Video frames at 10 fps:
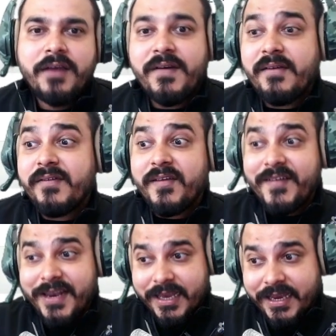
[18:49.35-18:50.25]
where we
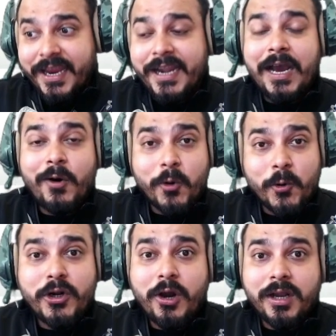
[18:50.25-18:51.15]
will create our
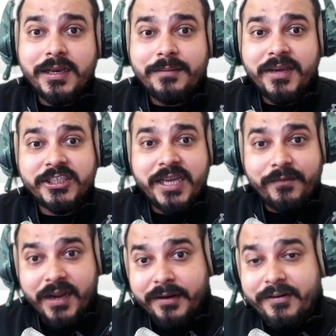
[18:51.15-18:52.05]
own Docker image
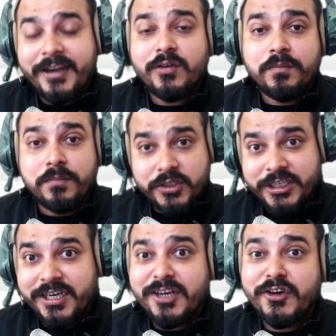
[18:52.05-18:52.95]
and we'll try to
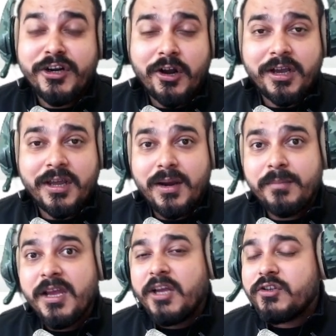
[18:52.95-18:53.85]
push it into a Docker Hub